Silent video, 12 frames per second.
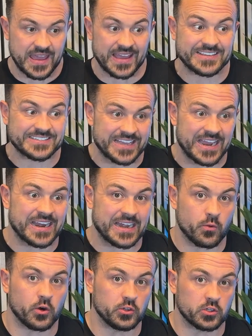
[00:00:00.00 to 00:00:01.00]
exactly
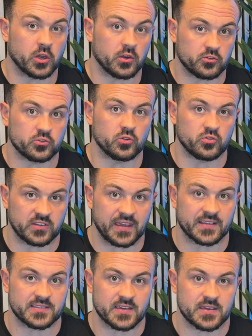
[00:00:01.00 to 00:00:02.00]
what you're going to do to
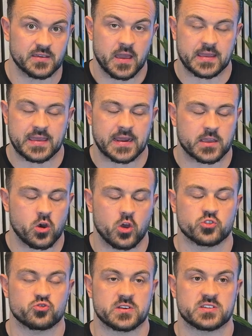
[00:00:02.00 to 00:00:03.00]
get it. And again, I
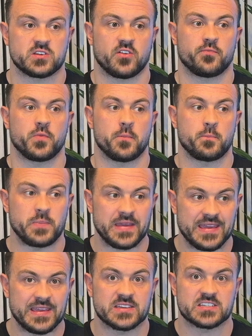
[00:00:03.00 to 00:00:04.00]
can't stress enough, but
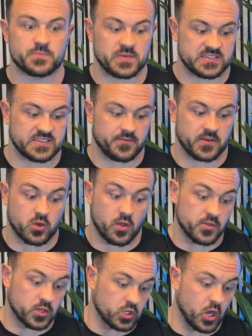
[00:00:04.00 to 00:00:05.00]
be specific on
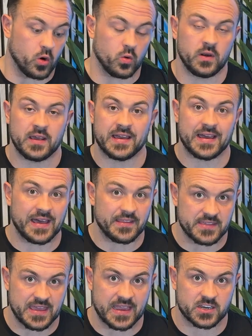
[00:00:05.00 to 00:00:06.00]
the goal
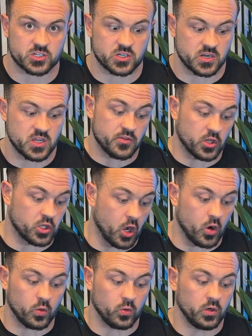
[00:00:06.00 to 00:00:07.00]
and the action. The
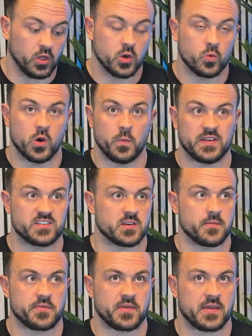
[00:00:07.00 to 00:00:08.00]
goal will be
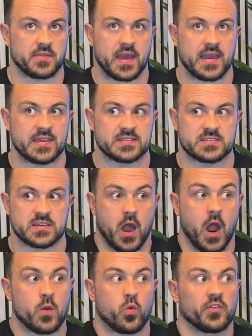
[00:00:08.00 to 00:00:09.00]
something that is,
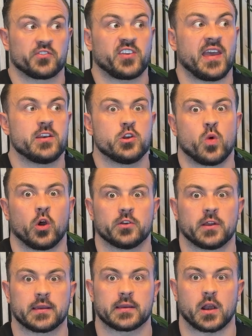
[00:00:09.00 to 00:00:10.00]
I want 10 new
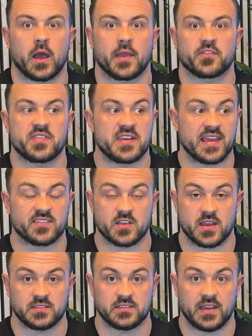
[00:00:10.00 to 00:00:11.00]
online clients in the next
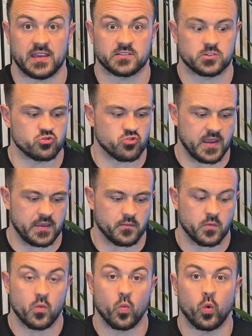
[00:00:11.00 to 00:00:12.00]
90 days. Great.
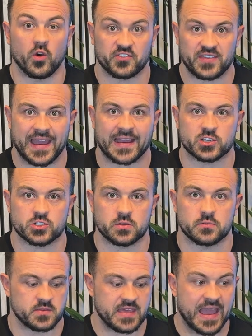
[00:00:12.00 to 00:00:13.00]
What's the action?
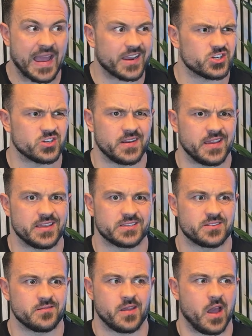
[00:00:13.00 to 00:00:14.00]
The action
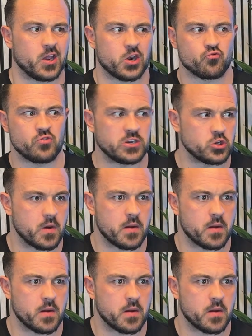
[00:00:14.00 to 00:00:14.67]
is, I'm going to redo my